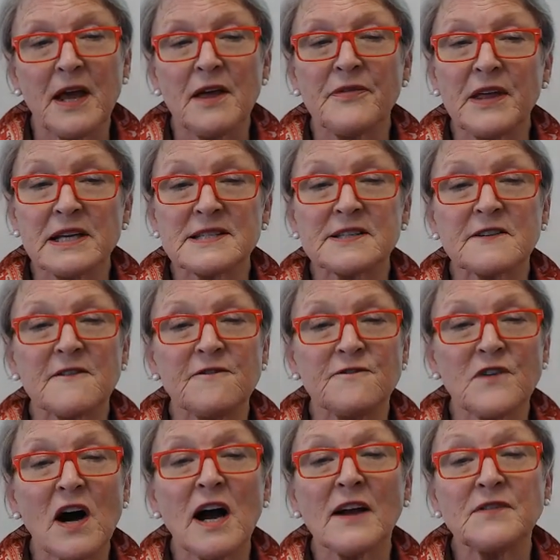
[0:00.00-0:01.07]
That's the
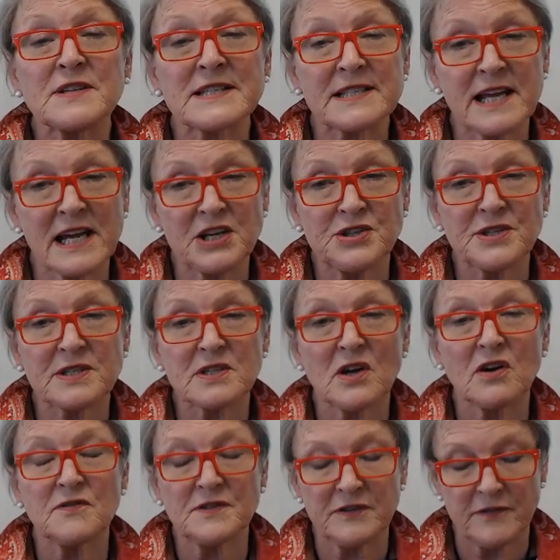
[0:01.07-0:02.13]
5 stages
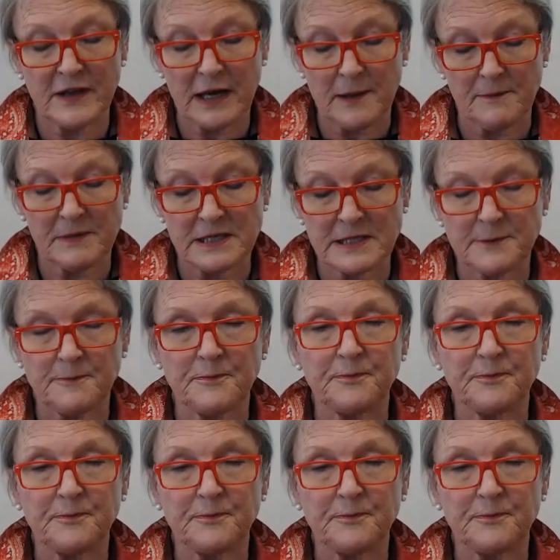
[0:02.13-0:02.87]
of development.